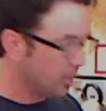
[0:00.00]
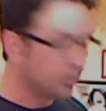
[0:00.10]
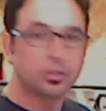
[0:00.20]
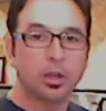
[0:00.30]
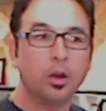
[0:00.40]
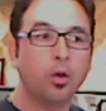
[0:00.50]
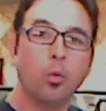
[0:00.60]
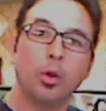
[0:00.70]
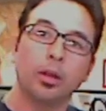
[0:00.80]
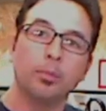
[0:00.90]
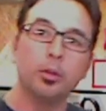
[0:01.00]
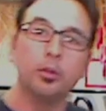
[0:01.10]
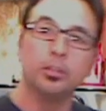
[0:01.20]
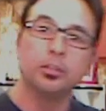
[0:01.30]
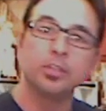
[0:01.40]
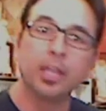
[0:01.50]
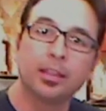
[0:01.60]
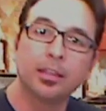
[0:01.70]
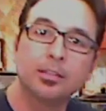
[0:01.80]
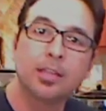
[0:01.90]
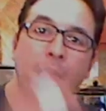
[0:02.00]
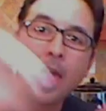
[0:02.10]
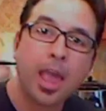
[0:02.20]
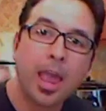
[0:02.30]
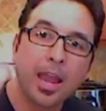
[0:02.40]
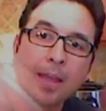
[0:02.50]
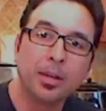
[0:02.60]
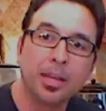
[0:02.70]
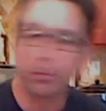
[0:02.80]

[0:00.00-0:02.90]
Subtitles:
So what I'm going to do is just take this, and I'm going to